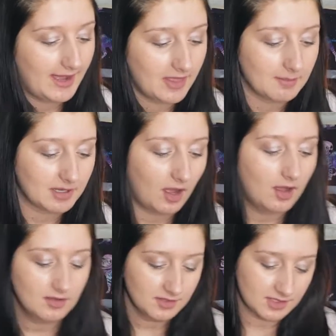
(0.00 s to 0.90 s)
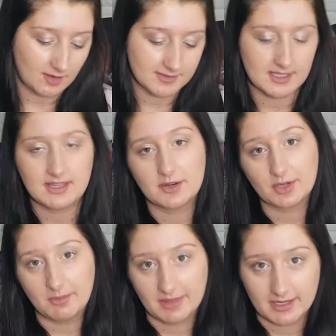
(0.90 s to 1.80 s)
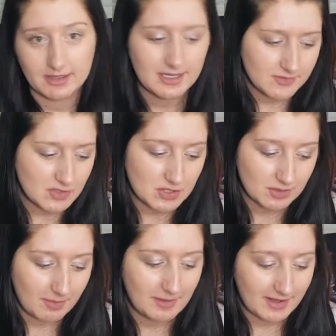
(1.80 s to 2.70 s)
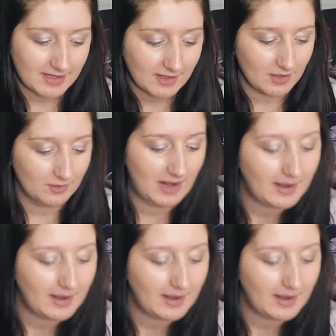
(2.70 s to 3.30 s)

And then because obviously they don't come with the individual don't come with any glue,